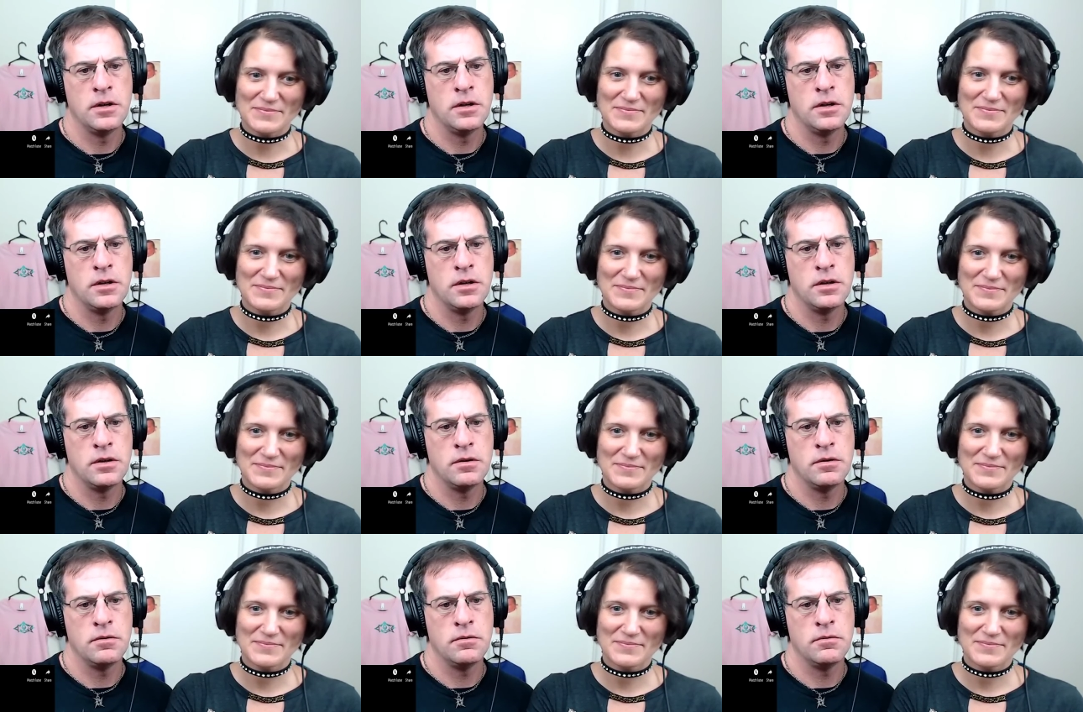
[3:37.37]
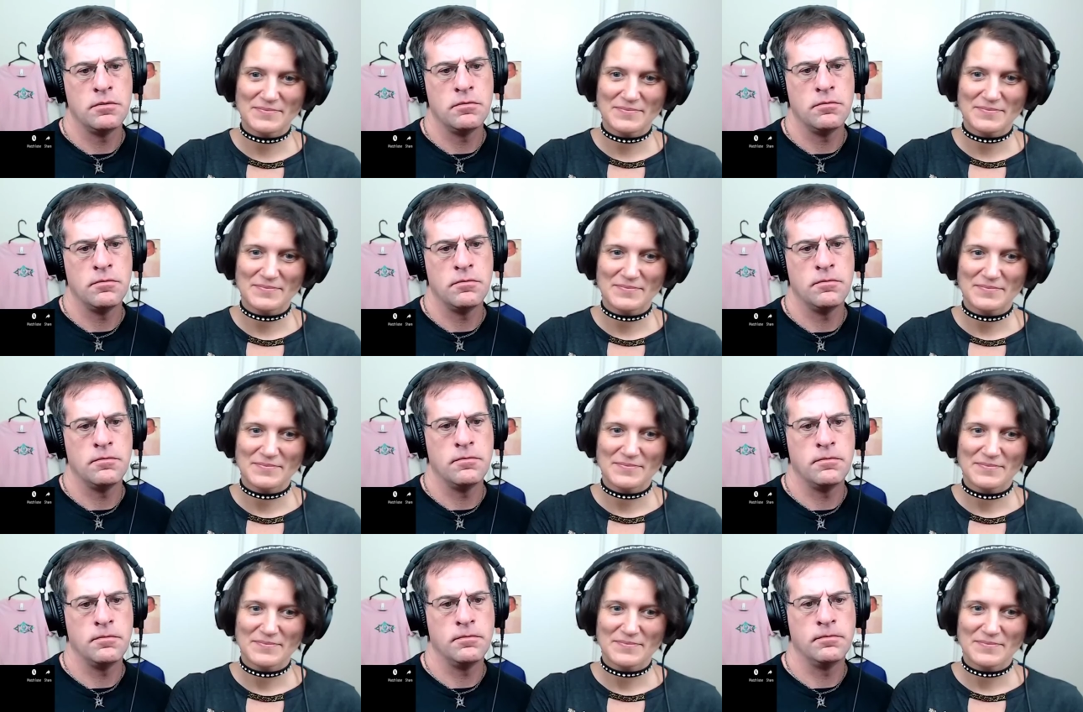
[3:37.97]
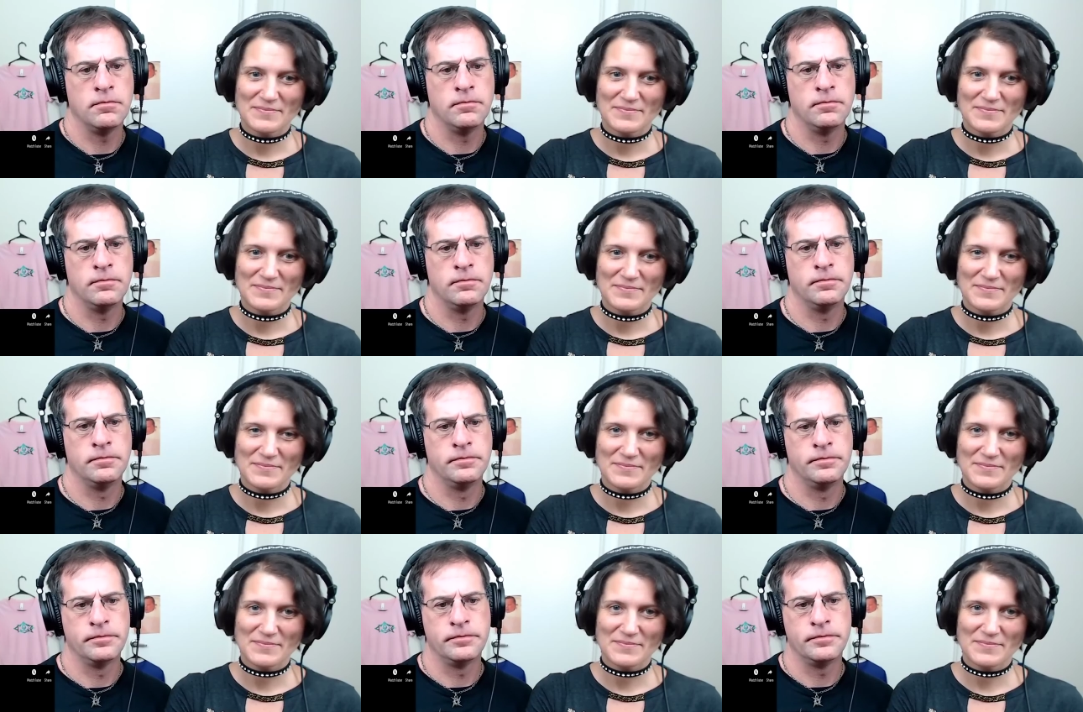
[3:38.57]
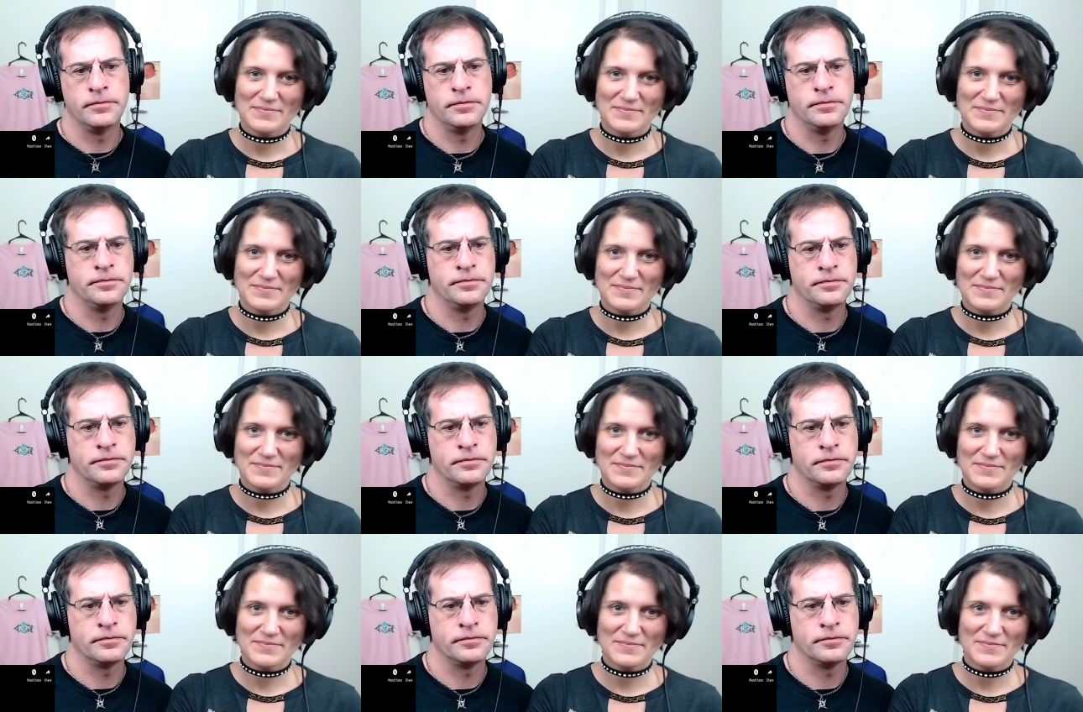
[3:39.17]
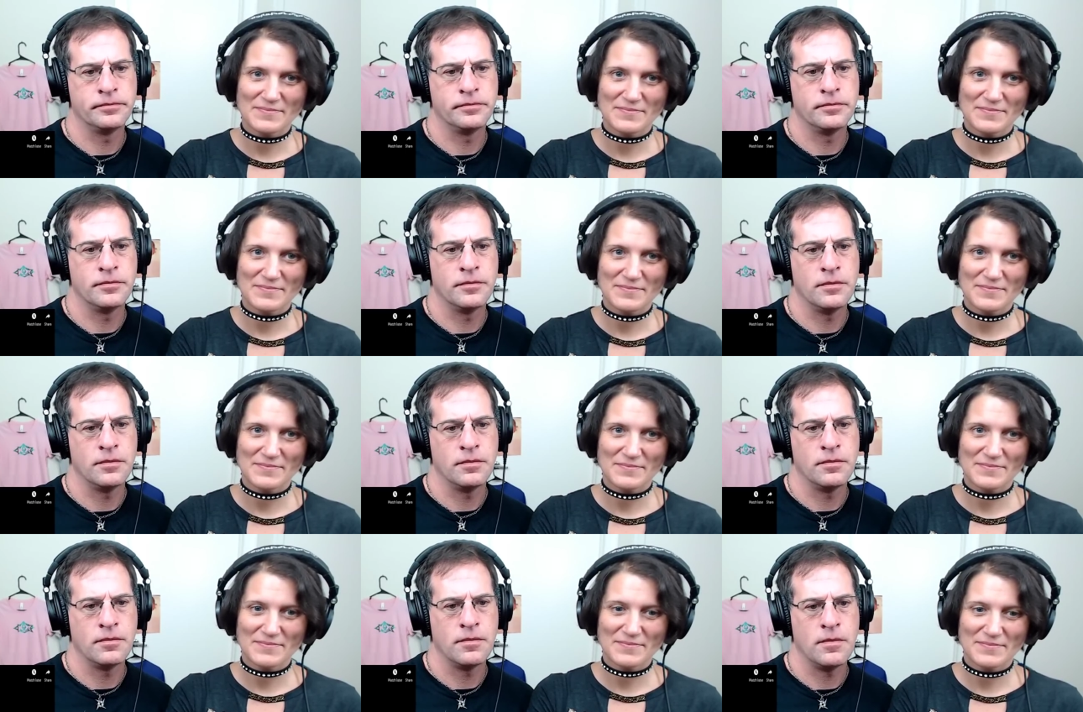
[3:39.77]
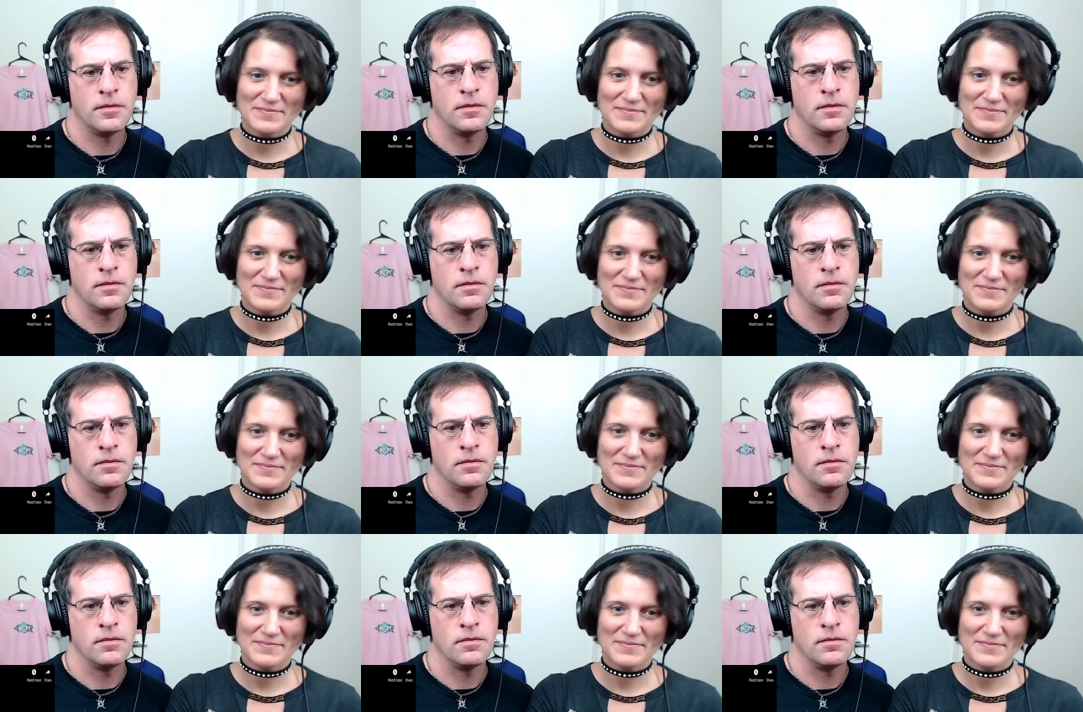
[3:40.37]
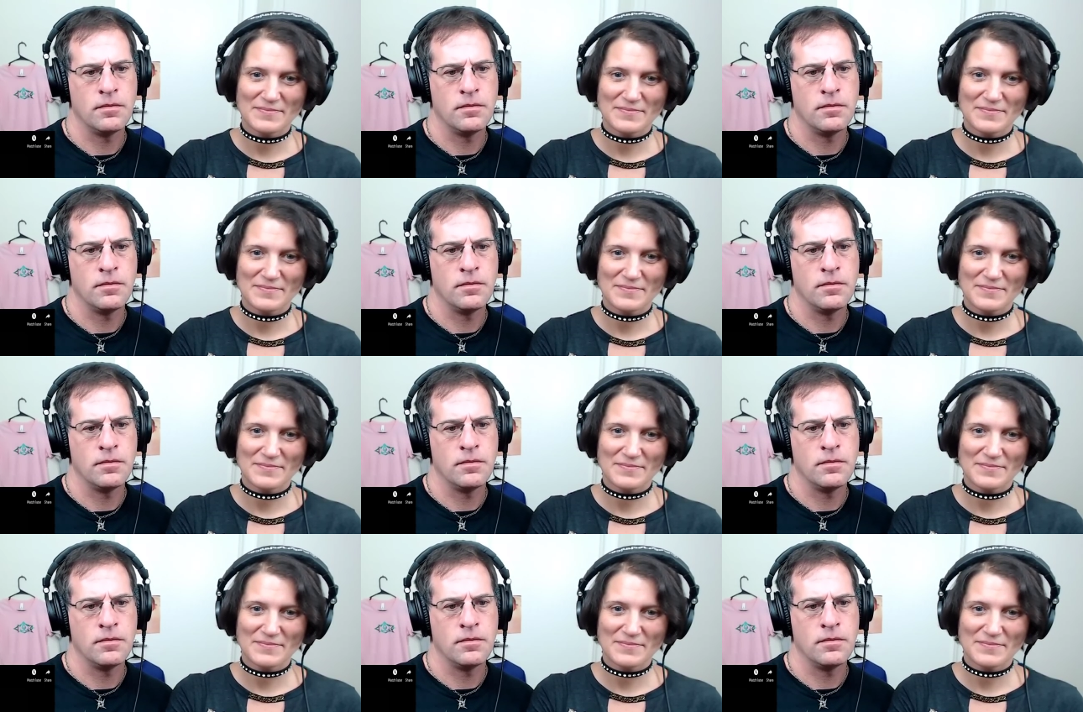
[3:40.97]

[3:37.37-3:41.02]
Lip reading: Nothing is said.